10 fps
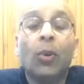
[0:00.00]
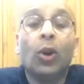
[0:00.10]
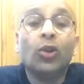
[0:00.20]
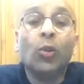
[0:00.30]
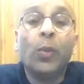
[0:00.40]
but
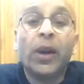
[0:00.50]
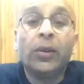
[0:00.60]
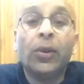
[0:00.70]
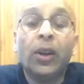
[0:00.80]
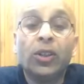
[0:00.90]
also
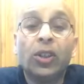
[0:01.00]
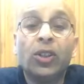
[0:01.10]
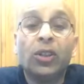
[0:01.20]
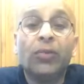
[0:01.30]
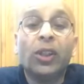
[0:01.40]
better
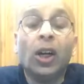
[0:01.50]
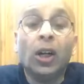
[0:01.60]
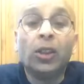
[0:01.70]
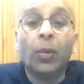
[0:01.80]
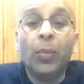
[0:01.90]
relationship with
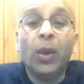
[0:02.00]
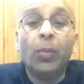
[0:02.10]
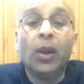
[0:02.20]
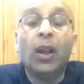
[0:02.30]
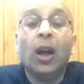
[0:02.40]
other
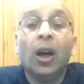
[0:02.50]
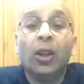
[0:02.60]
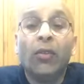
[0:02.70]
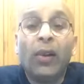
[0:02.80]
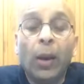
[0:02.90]
people,
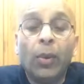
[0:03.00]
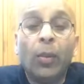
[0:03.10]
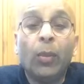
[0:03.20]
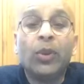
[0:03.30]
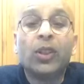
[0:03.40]
other family
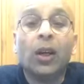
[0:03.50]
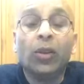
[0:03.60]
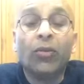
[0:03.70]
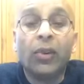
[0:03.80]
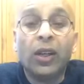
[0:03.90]
members,
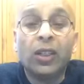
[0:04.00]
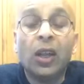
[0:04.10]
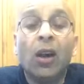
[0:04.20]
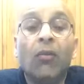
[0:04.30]
other friends.